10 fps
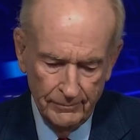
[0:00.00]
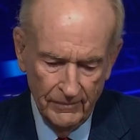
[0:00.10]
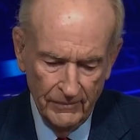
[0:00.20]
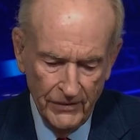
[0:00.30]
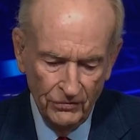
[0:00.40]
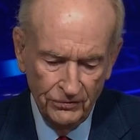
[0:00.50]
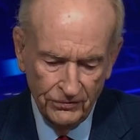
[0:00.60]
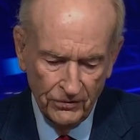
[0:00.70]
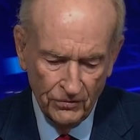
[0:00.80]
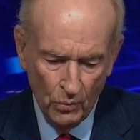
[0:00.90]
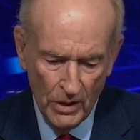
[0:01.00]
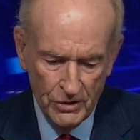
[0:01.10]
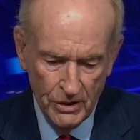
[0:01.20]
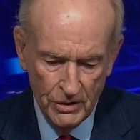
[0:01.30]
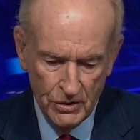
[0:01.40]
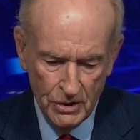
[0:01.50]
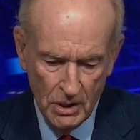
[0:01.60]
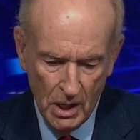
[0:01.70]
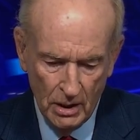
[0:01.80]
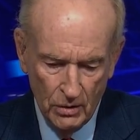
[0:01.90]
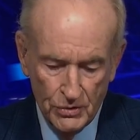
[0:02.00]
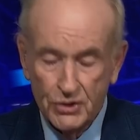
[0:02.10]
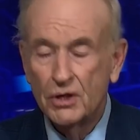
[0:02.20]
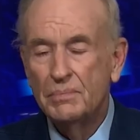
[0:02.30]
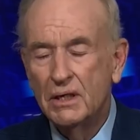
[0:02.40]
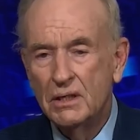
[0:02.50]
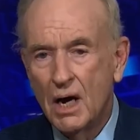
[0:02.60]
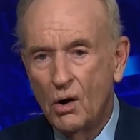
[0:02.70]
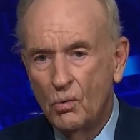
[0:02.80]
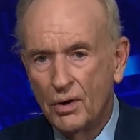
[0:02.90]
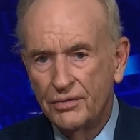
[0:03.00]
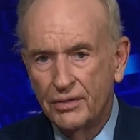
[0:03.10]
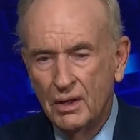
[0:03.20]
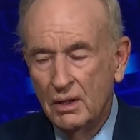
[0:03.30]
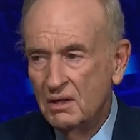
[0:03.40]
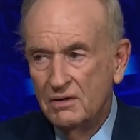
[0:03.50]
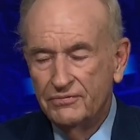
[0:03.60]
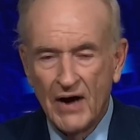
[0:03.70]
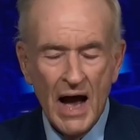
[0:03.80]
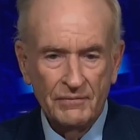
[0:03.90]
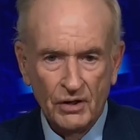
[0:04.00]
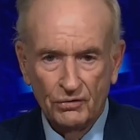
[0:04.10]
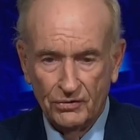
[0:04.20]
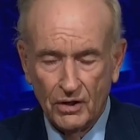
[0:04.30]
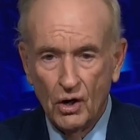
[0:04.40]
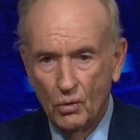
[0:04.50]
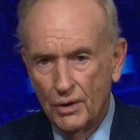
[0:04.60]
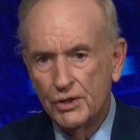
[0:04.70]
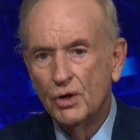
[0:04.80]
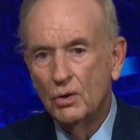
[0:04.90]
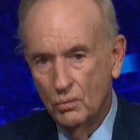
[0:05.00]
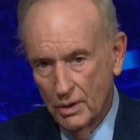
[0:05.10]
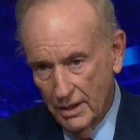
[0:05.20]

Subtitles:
this situation in Chicago should have been dealt with 5 years ago when I